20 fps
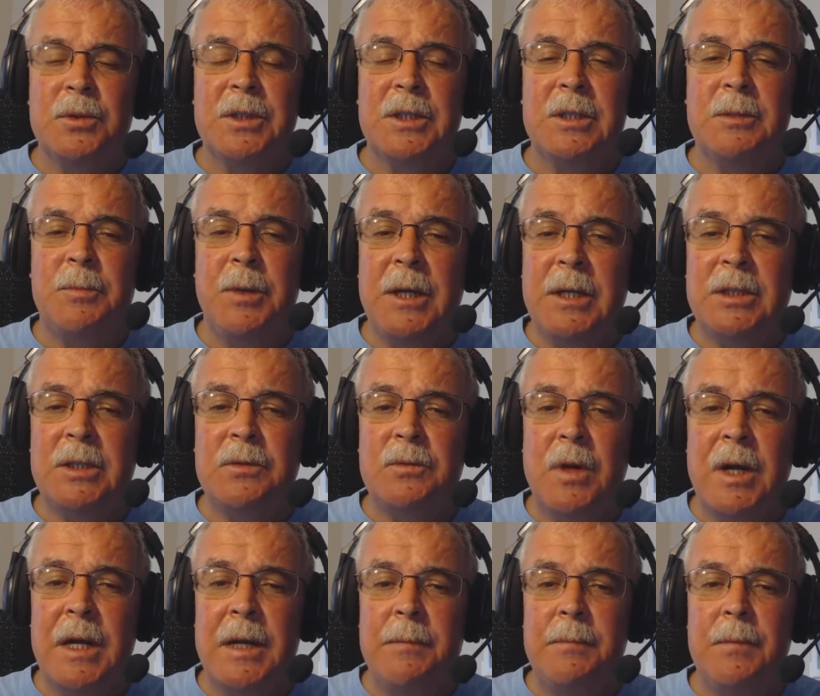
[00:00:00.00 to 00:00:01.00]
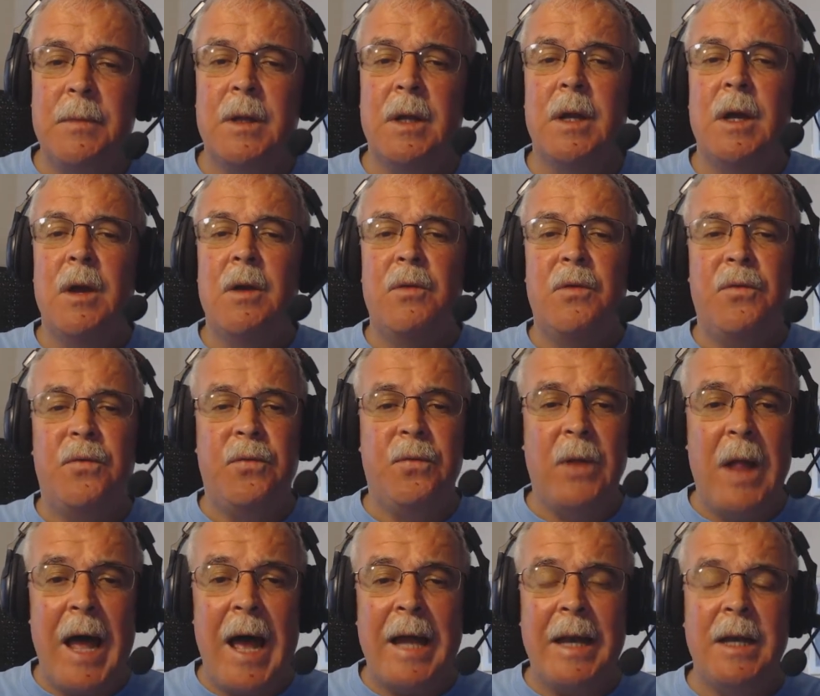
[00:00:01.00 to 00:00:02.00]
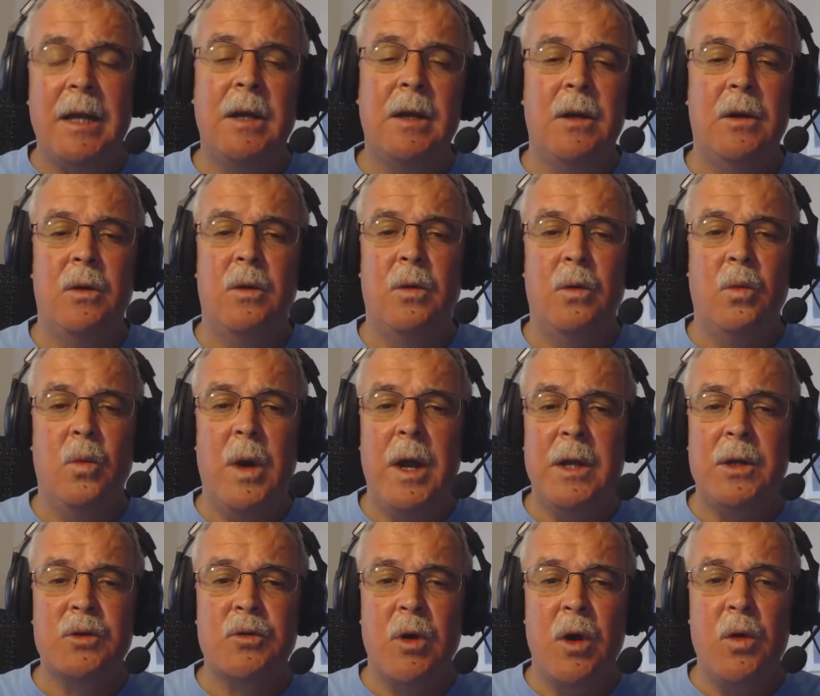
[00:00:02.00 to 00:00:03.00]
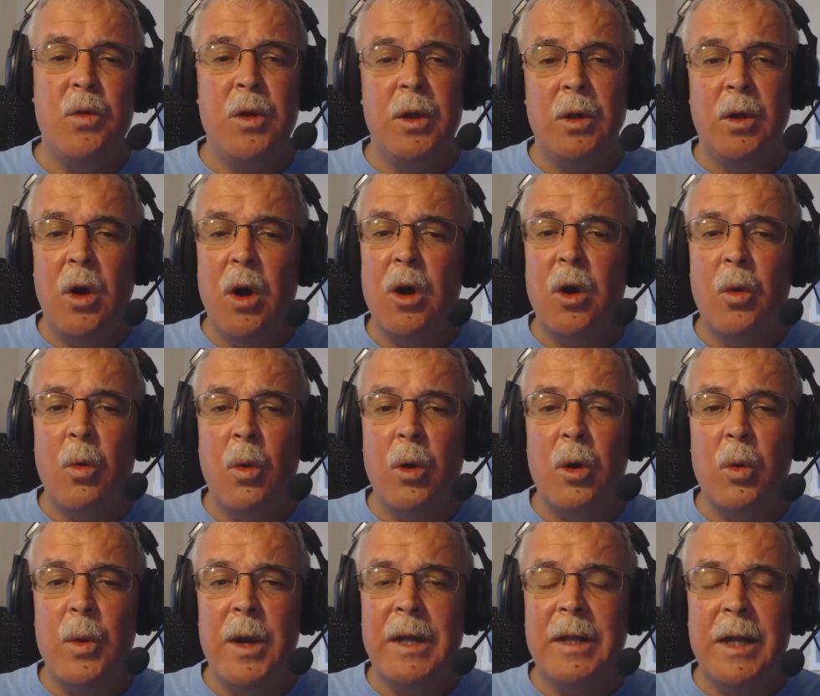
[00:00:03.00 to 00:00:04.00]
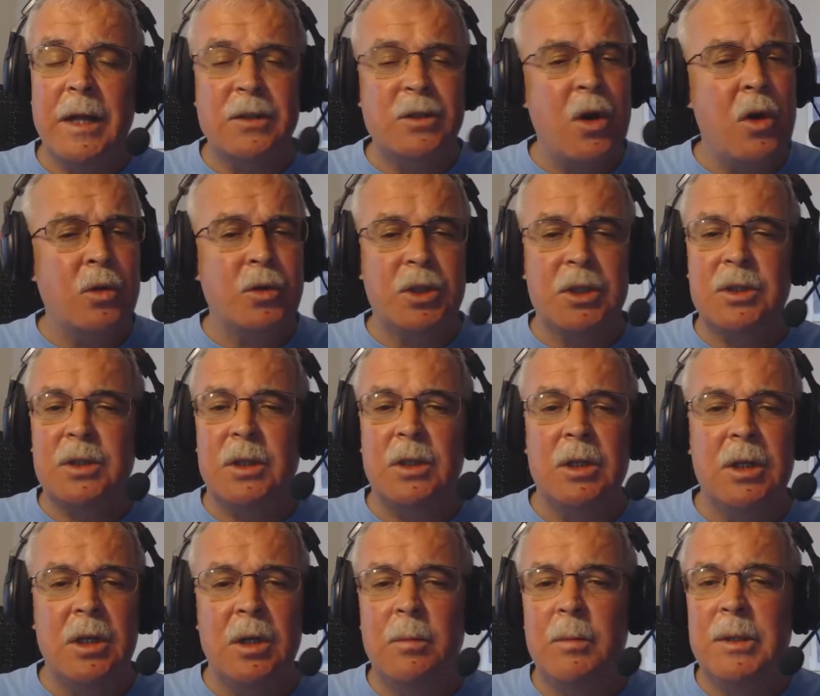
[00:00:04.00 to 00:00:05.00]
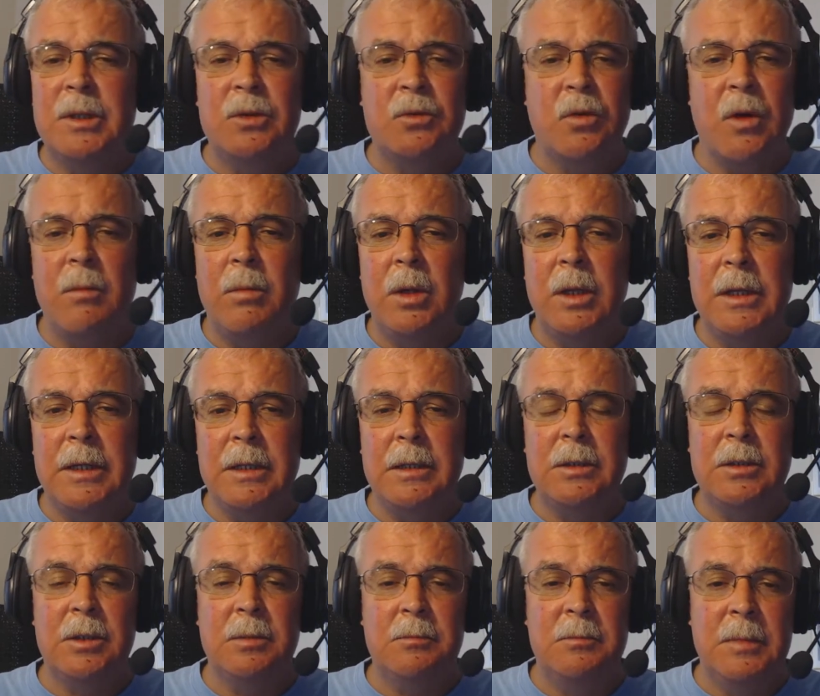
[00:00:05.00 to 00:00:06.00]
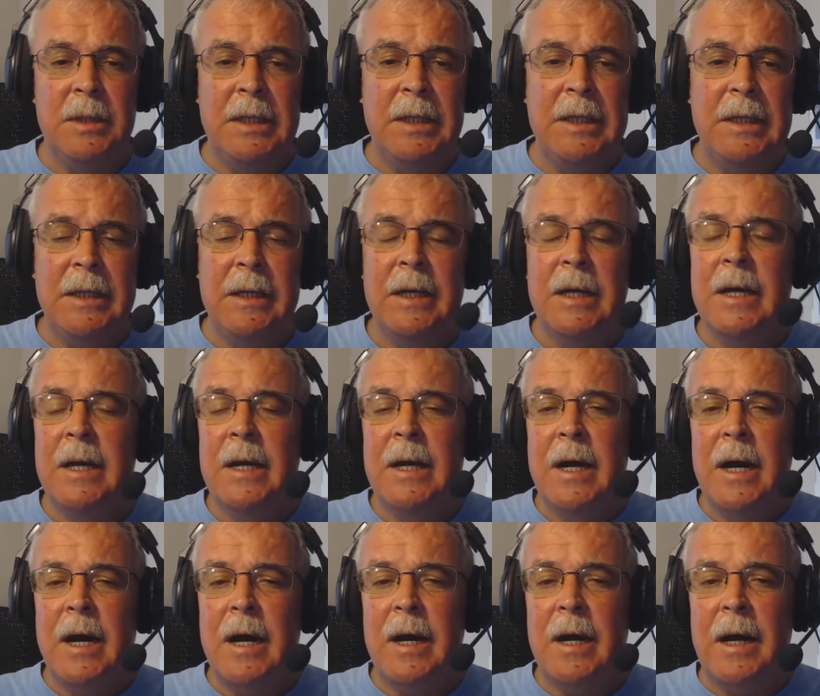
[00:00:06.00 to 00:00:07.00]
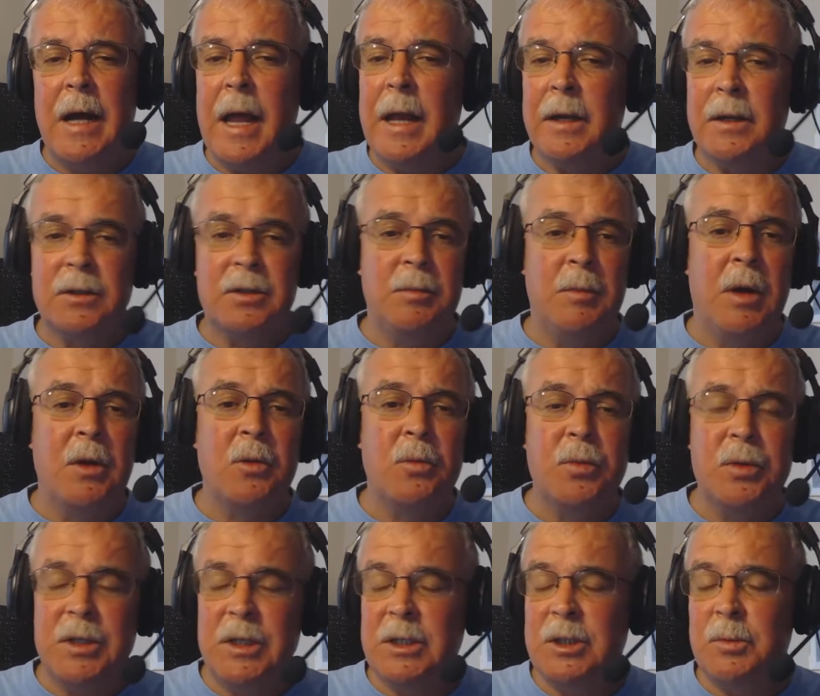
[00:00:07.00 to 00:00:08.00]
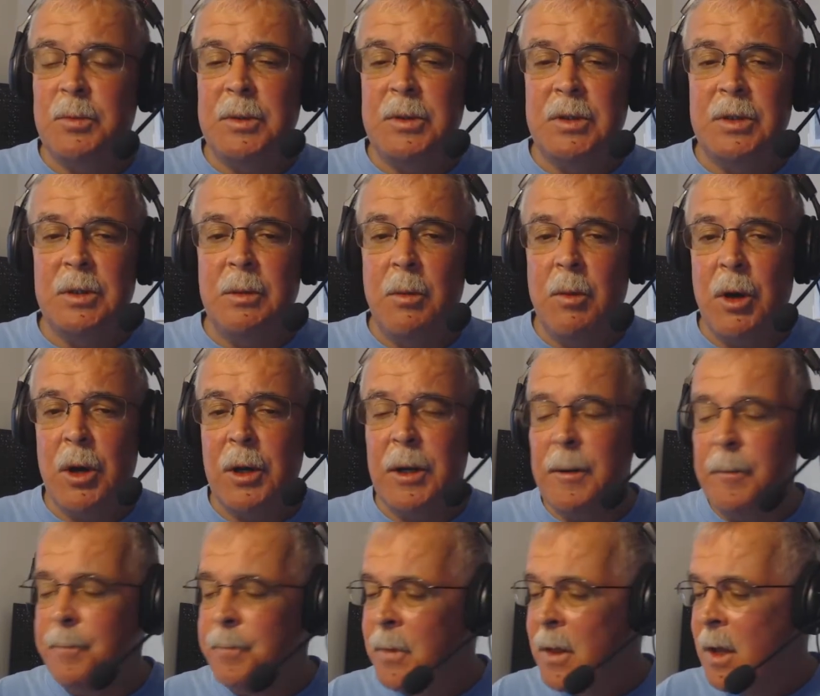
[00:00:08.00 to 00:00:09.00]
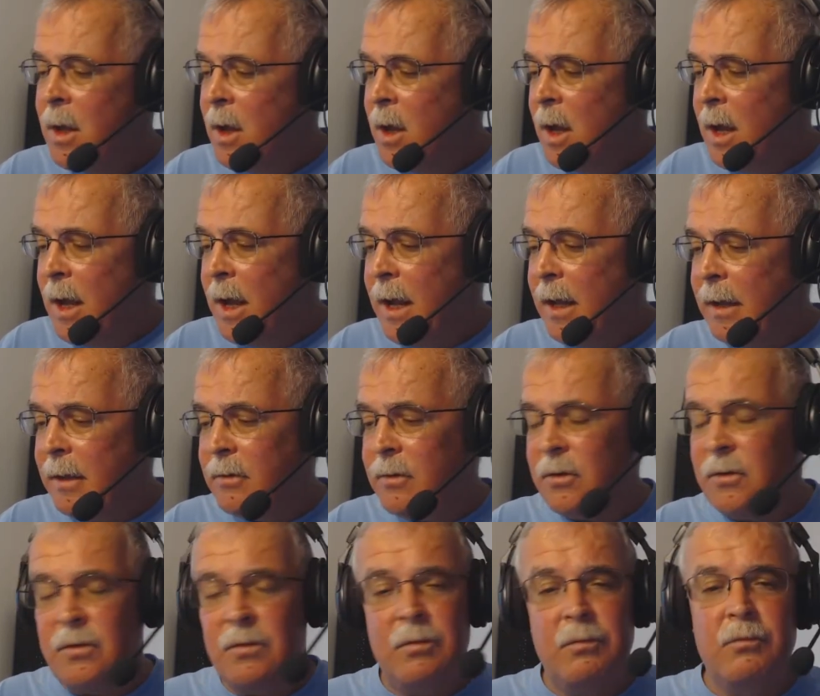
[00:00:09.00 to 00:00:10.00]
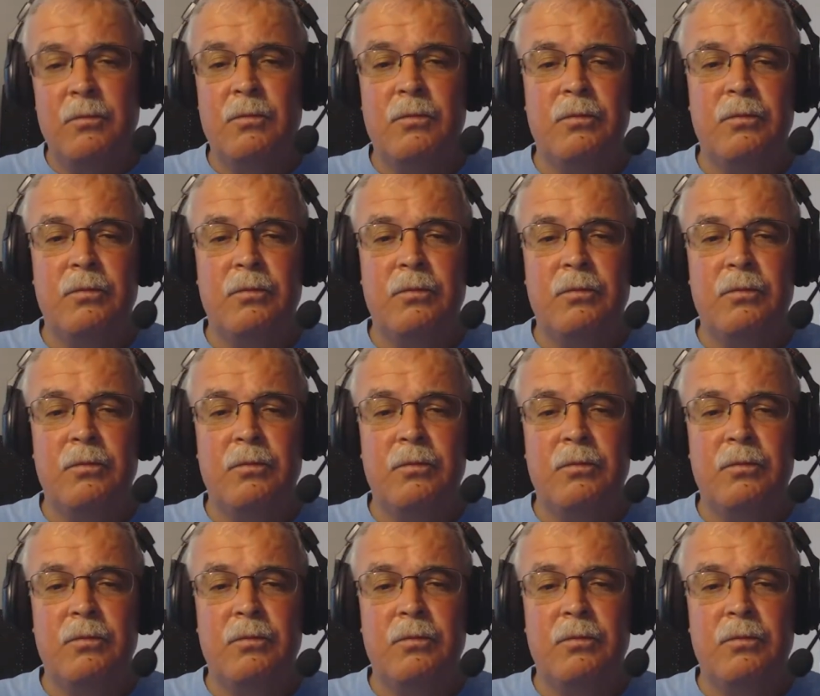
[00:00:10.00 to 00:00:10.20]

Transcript: participation rate, flat wage growth, and longer work week, that's all just a little bit troubling to me and to some other participants in the market. It just